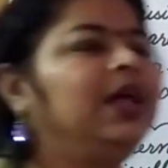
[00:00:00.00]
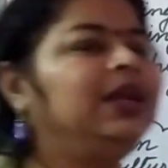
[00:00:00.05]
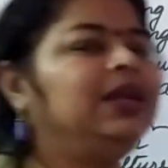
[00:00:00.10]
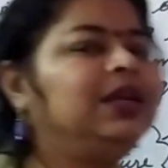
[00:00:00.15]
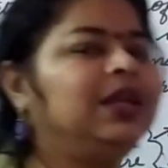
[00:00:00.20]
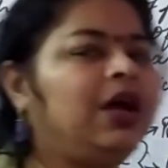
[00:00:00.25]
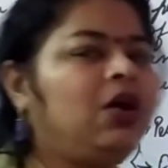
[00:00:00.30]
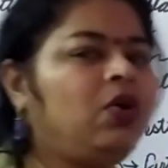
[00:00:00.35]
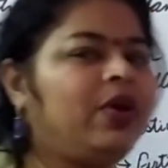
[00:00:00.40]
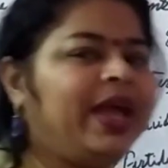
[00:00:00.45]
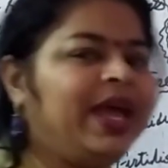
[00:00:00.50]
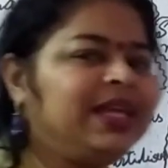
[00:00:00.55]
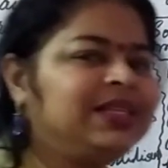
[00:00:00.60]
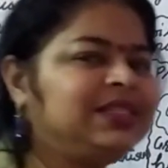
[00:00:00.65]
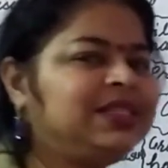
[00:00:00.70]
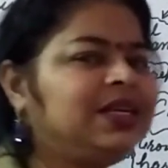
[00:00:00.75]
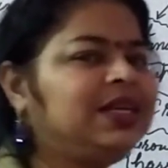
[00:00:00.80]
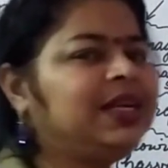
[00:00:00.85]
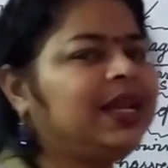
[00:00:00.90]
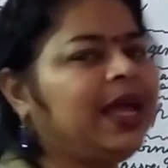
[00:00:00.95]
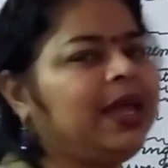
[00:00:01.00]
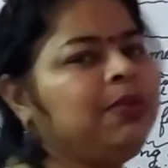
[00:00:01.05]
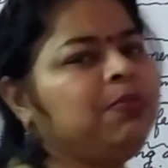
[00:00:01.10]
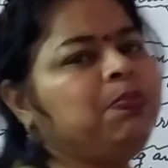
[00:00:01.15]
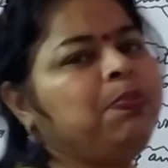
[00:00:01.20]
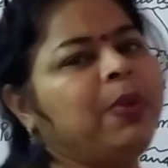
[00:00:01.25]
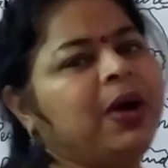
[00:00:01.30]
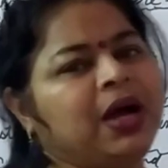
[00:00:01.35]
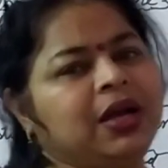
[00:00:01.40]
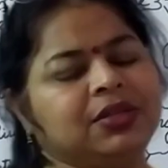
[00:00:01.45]
now as the
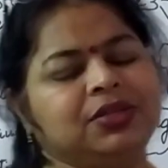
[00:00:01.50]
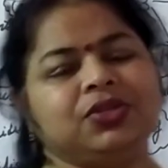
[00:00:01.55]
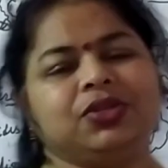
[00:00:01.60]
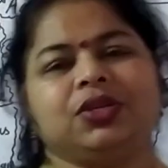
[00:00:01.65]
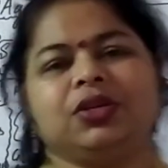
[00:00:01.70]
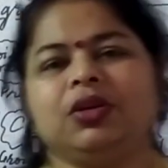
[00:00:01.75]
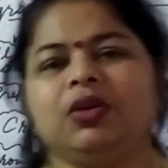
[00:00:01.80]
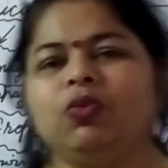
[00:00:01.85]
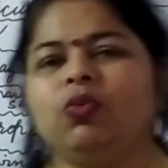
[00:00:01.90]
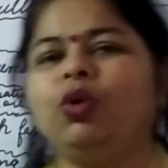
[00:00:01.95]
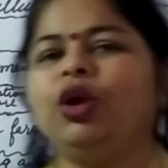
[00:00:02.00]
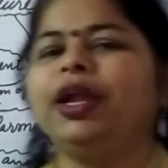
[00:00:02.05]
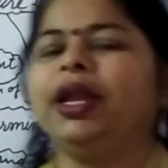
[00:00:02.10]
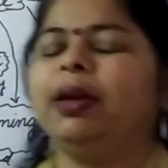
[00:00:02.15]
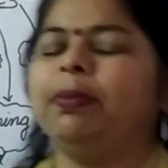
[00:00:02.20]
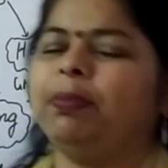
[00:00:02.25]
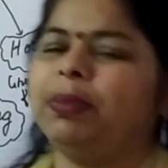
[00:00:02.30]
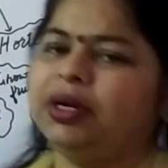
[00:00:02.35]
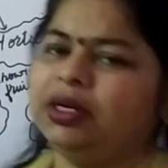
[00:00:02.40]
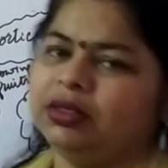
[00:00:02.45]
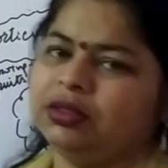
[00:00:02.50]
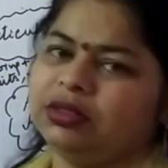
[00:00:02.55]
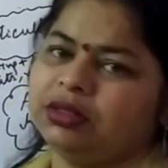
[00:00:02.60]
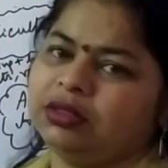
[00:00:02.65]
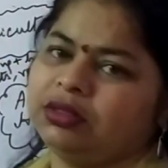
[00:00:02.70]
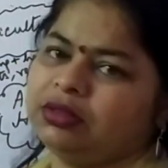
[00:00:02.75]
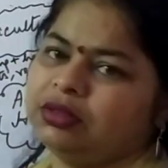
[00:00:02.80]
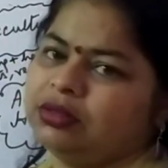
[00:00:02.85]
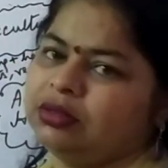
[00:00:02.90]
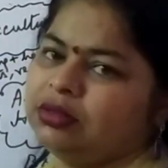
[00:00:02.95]
time passed, what happened?
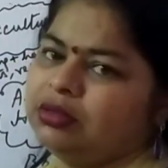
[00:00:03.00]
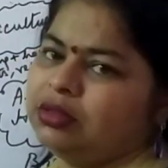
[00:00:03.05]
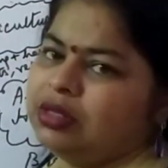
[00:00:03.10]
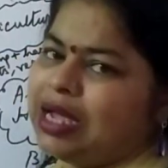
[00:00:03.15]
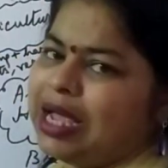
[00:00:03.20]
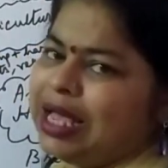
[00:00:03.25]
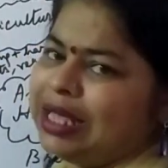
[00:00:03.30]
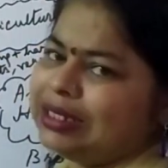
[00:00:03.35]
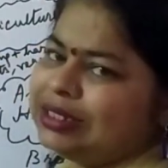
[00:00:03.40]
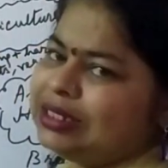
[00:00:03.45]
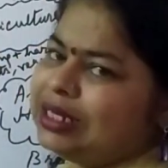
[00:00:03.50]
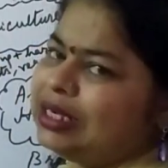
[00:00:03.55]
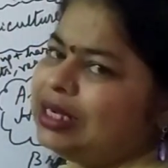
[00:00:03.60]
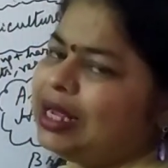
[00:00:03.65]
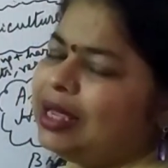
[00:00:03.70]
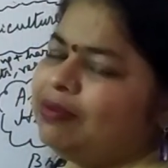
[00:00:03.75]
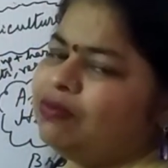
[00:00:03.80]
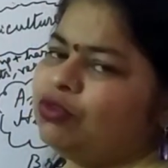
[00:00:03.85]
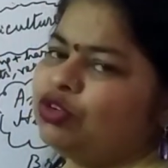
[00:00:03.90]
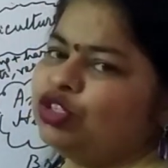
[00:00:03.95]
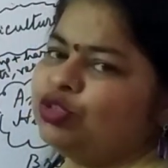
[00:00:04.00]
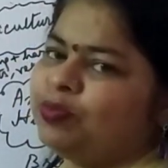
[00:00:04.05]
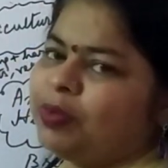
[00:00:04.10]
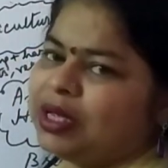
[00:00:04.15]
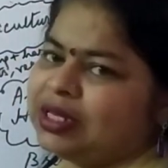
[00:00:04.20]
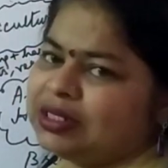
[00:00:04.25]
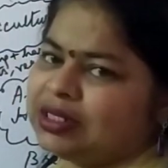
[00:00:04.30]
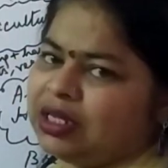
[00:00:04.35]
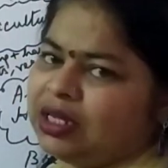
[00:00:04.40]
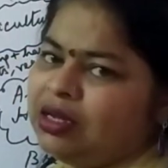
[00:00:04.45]
As the time was
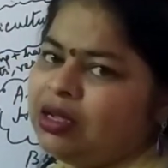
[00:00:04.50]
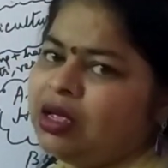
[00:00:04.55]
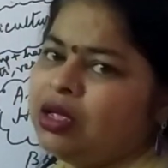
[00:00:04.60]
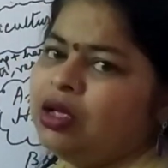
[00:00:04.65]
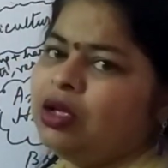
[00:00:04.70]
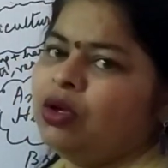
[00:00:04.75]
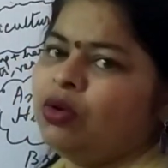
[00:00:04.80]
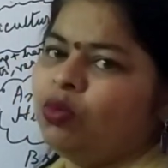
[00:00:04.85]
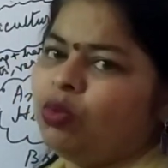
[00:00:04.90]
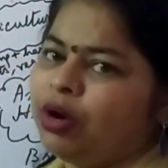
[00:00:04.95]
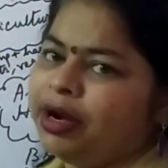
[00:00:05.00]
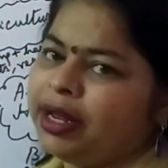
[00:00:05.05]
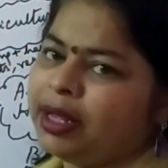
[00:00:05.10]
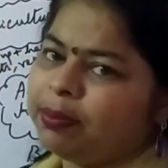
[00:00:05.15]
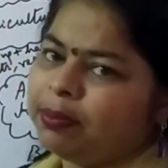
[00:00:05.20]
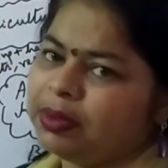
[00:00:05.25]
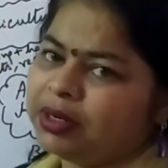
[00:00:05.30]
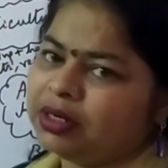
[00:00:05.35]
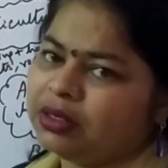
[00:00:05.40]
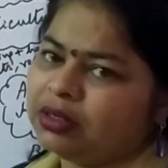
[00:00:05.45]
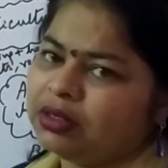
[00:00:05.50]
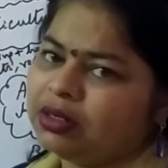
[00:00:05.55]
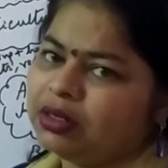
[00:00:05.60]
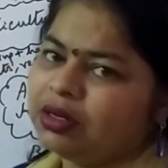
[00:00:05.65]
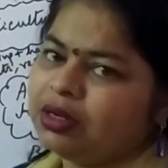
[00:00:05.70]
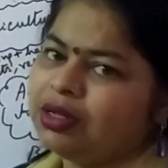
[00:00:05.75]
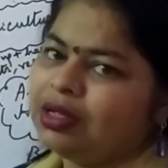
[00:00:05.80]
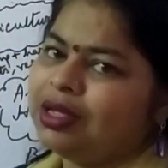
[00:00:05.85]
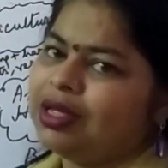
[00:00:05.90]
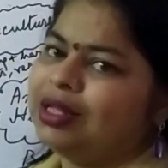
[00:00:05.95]
passing, what happened?
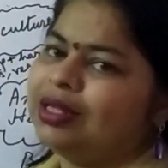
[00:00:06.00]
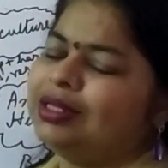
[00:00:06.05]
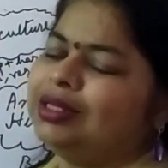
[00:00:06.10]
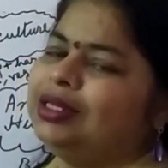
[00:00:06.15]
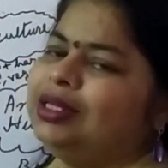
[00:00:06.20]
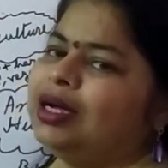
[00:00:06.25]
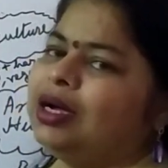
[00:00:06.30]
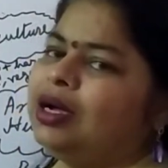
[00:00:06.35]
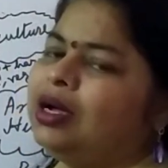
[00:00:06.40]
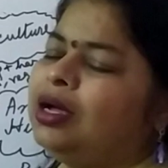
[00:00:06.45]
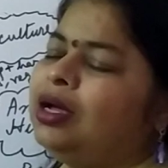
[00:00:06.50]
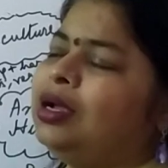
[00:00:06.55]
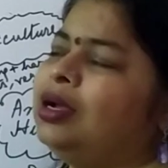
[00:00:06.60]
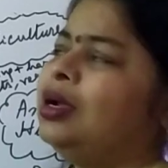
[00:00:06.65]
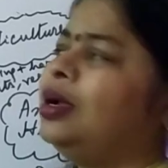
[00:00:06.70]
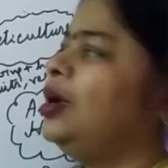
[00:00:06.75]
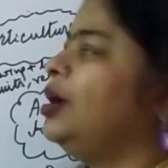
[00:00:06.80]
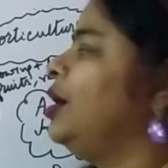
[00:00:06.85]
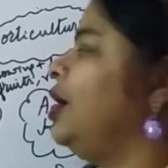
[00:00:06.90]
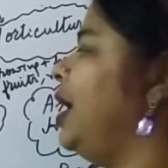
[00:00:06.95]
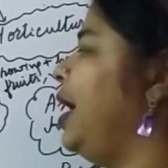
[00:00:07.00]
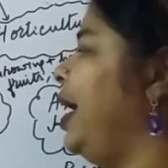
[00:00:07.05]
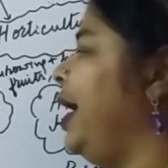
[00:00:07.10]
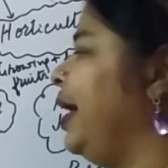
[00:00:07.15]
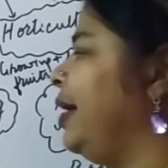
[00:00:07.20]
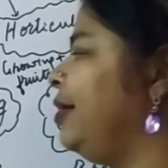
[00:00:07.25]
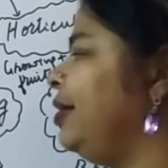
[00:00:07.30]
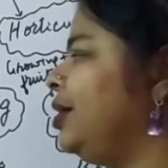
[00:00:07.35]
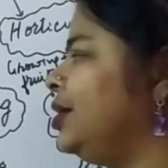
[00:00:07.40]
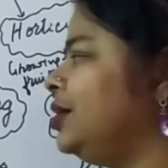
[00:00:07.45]
The
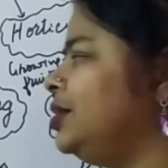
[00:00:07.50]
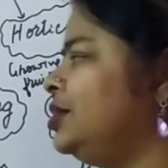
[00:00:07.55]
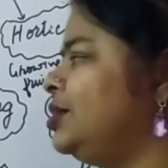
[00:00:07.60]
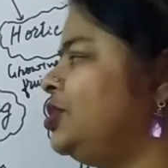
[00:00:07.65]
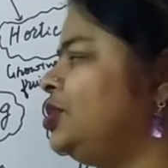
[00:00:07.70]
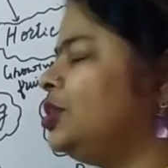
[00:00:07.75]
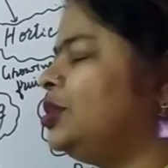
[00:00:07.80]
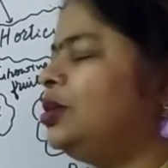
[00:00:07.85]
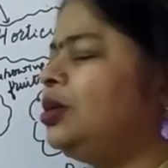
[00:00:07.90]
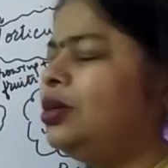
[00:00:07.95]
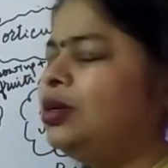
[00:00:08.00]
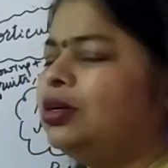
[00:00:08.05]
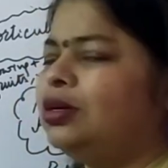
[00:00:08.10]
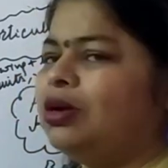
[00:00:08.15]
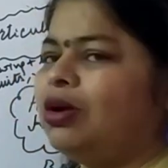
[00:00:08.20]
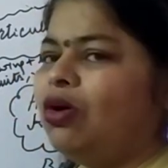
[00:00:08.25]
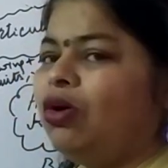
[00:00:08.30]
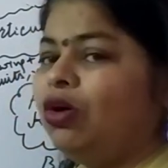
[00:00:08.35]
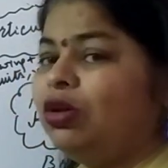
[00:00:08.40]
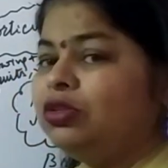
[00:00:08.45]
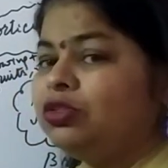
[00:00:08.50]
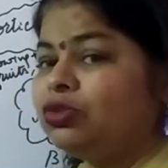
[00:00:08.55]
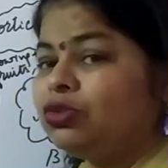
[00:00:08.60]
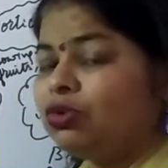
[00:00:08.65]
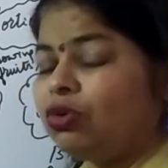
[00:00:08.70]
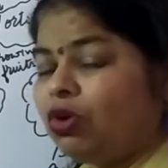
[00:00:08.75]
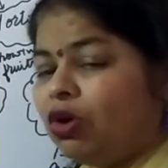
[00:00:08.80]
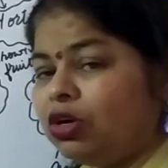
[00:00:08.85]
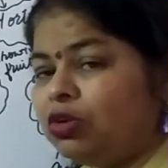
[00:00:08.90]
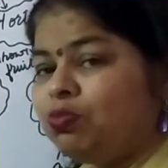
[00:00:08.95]
agriculture also
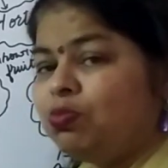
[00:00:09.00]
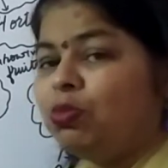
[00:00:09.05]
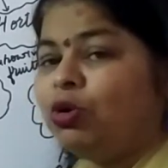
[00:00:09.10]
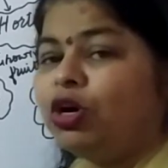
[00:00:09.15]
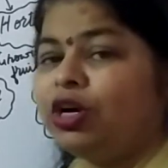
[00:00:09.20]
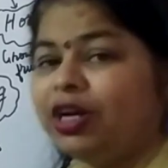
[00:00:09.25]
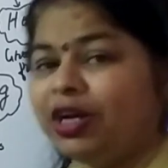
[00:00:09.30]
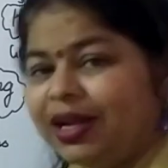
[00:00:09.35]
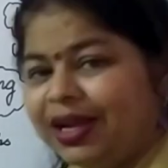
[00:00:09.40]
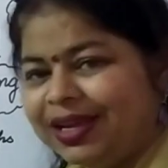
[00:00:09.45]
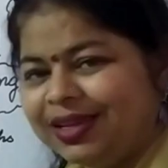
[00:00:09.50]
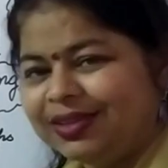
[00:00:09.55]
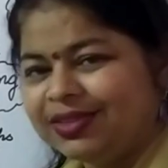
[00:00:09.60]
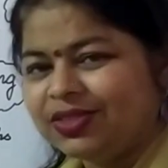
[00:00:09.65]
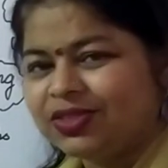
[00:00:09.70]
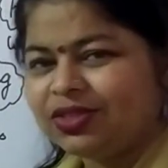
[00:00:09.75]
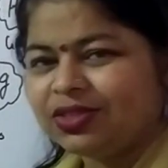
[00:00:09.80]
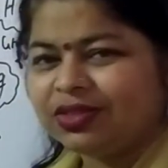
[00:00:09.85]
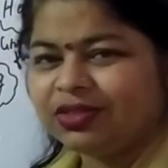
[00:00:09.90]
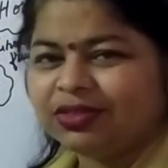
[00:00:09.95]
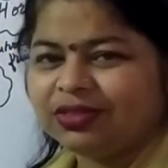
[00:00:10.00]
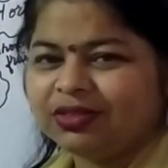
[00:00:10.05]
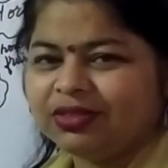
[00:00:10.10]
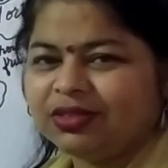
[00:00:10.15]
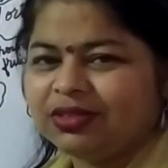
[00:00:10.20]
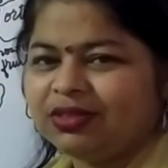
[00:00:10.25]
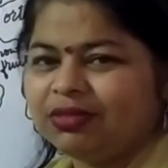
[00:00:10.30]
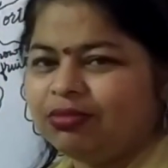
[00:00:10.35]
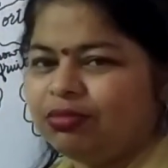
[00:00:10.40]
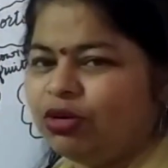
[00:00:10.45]
got modernized.
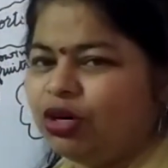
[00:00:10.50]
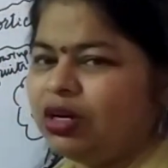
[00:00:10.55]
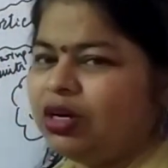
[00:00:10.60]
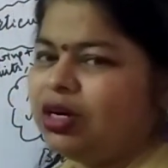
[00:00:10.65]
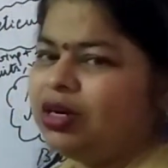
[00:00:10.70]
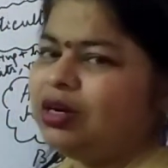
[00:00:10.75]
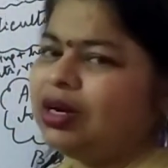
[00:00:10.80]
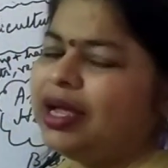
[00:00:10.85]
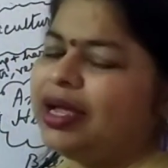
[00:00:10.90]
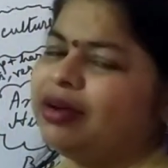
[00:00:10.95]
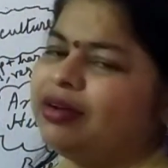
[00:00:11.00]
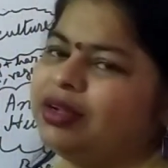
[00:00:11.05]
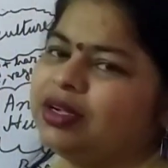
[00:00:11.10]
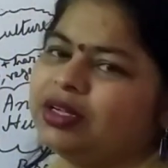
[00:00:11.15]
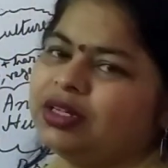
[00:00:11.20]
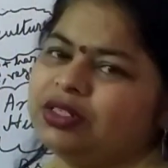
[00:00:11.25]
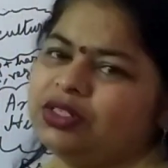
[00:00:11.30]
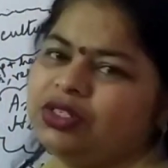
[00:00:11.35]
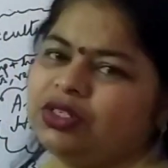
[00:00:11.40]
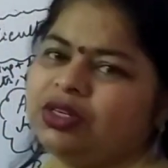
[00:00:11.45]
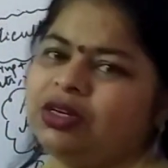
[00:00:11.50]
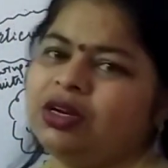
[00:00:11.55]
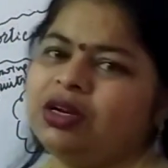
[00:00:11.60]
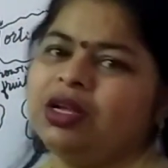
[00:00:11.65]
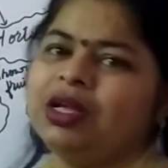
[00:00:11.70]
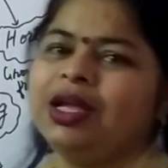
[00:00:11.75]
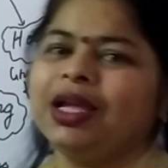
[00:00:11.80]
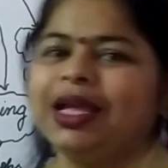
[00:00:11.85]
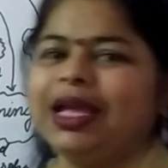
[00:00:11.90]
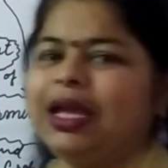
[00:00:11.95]
Modern agriculture
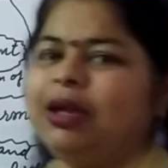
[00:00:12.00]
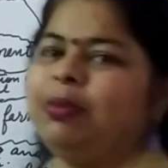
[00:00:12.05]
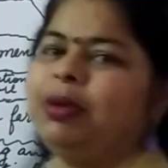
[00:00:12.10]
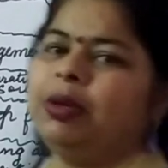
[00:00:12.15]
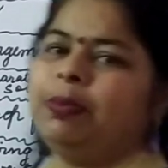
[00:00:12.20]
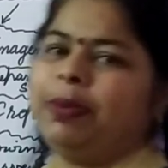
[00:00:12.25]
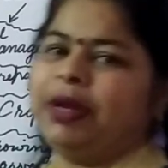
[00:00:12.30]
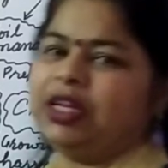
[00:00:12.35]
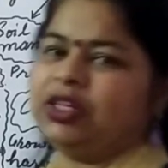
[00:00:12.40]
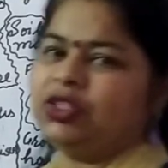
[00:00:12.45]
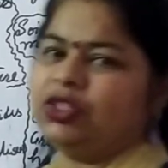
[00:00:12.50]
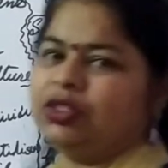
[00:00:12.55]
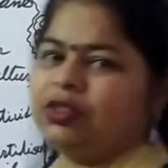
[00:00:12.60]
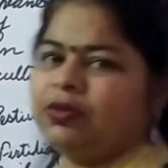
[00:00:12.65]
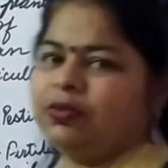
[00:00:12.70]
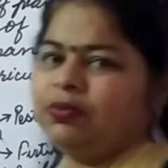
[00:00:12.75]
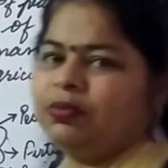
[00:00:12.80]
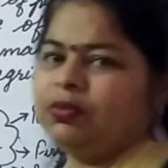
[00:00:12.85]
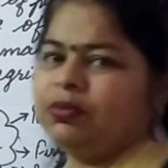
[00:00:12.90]
came in picture.